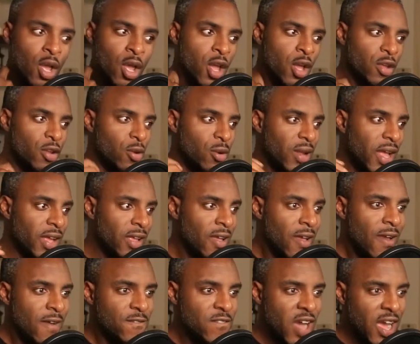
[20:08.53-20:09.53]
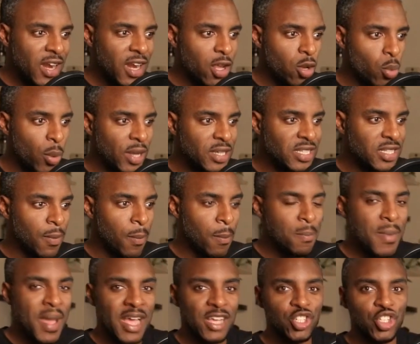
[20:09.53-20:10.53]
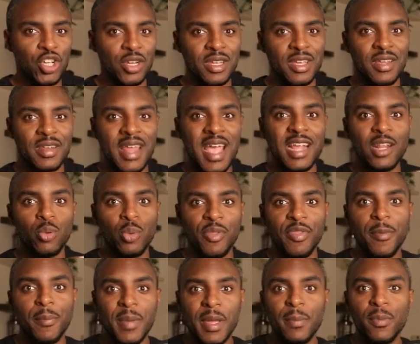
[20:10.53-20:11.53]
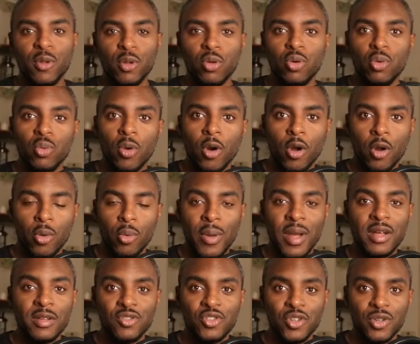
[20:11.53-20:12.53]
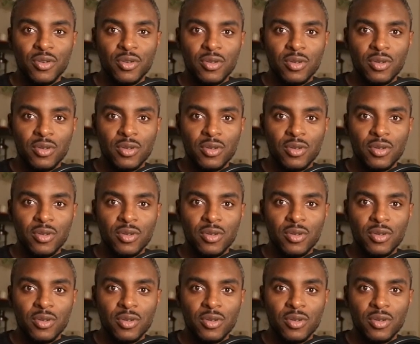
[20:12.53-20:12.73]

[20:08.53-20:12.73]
you're like finding ways to mesh and connect with the people who are around you.